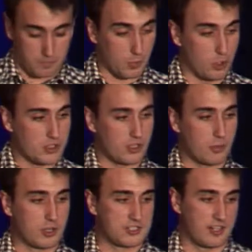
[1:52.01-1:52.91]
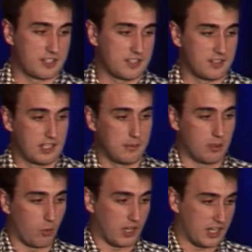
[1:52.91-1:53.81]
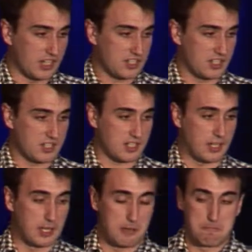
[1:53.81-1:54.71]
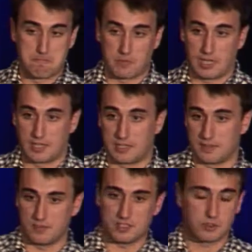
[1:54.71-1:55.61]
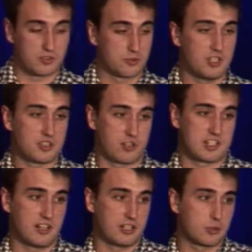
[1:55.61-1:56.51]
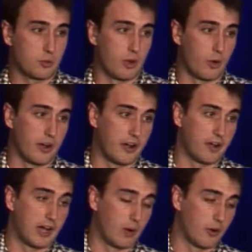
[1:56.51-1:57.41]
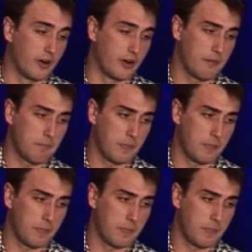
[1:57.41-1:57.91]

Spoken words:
Also, they were targeting level 1 caches, and indeed, this translated to our